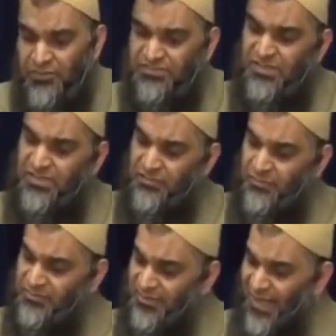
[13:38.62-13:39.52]
You notice that
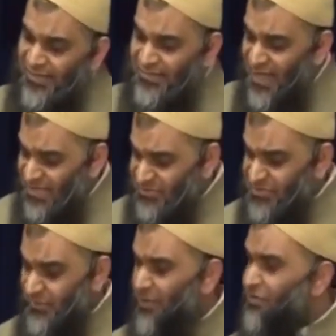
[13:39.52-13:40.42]
he quoted Ali
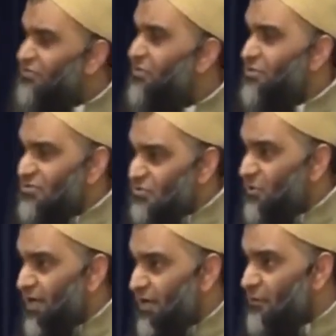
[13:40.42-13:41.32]
Dashti about a certain
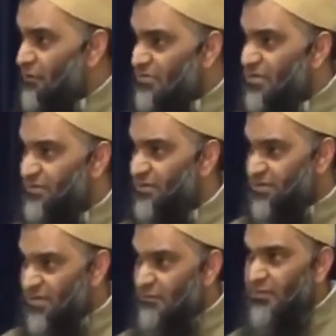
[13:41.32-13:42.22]
scribe who said
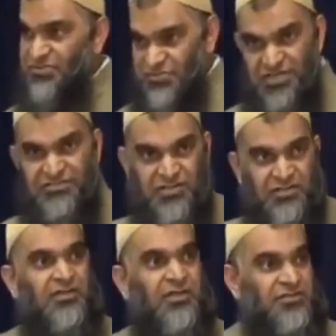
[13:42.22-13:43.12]
that he was
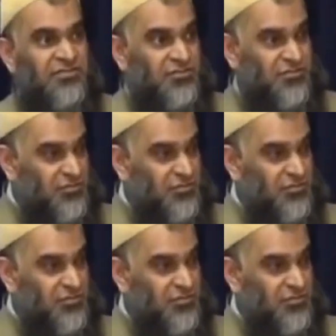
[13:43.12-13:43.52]
changing things